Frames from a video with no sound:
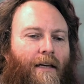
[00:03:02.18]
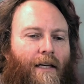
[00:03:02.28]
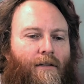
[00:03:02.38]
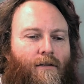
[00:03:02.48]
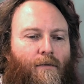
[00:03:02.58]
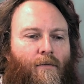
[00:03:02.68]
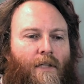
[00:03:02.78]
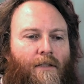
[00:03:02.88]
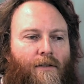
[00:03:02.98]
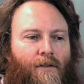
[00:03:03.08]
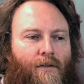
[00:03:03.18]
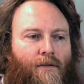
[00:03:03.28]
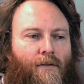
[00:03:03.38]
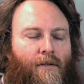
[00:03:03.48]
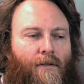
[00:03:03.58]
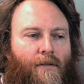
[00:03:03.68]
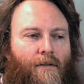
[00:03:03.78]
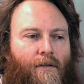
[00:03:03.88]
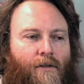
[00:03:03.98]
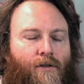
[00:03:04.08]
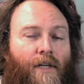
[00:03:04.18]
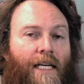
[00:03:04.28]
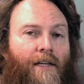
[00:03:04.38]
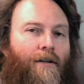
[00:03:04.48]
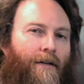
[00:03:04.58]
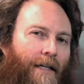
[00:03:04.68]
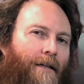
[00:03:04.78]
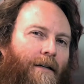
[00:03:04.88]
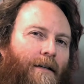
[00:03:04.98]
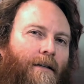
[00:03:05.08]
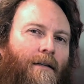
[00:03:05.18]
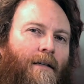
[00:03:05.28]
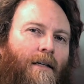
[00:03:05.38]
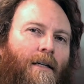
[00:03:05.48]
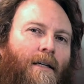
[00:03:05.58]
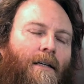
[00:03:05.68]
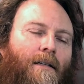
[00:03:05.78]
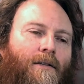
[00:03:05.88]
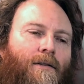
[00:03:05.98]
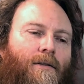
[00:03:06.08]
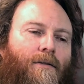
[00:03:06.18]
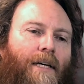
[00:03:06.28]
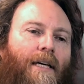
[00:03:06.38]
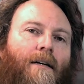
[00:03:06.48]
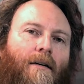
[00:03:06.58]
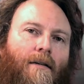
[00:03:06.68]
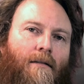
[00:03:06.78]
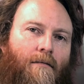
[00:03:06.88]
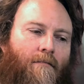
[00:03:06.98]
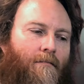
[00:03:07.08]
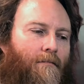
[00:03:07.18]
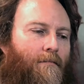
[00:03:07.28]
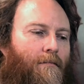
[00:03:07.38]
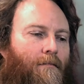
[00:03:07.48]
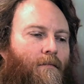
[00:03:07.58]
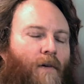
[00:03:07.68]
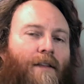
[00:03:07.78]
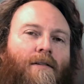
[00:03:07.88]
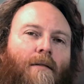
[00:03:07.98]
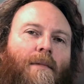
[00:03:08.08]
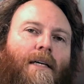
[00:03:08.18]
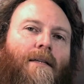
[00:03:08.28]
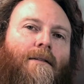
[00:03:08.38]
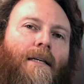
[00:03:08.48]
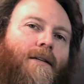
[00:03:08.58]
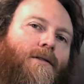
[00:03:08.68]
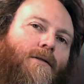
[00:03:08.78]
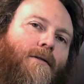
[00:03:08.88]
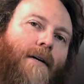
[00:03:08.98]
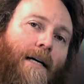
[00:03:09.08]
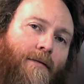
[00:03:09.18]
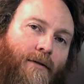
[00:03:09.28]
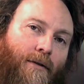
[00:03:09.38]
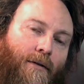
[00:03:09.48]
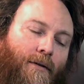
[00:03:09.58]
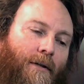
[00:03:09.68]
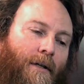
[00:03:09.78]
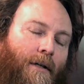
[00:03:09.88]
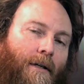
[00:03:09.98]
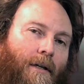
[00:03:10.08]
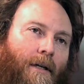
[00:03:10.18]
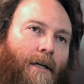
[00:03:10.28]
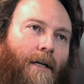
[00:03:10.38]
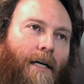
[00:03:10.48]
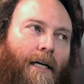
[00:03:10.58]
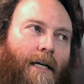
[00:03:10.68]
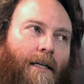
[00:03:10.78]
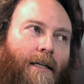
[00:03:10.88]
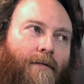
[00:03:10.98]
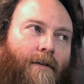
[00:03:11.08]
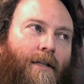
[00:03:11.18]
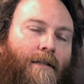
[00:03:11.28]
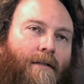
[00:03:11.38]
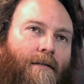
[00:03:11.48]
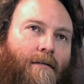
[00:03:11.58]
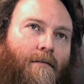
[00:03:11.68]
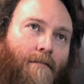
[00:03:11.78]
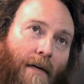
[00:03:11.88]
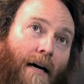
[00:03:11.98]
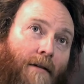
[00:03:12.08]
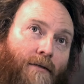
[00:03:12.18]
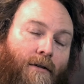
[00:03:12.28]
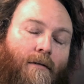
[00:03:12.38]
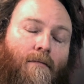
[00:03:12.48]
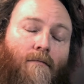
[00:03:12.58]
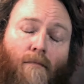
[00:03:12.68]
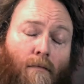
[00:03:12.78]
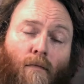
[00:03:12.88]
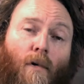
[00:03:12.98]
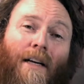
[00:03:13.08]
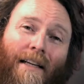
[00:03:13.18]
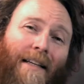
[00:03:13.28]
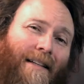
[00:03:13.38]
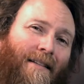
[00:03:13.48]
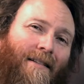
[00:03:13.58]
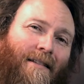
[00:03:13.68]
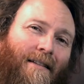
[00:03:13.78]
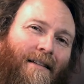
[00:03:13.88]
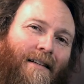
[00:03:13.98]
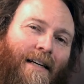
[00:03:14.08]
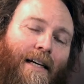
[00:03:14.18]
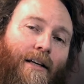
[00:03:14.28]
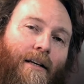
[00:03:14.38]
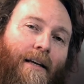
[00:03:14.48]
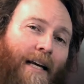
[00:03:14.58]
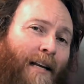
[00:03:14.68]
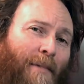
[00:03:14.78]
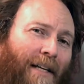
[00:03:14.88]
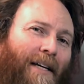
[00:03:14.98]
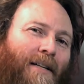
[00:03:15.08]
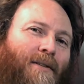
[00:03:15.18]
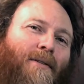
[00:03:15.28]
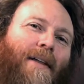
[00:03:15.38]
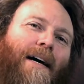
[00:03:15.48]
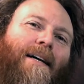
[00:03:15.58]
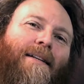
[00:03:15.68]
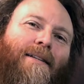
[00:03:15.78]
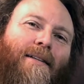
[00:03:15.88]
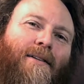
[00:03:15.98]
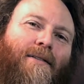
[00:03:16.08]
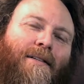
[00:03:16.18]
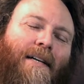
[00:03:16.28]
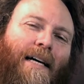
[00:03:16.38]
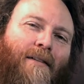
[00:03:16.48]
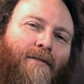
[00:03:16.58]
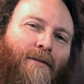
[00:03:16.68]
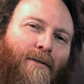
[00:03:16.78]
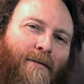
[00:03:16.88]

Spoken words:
And so we want to train your ear to hear whether something is in tune or out of tune. And if it's out of tune, what it is. And anybody can do that. You just have to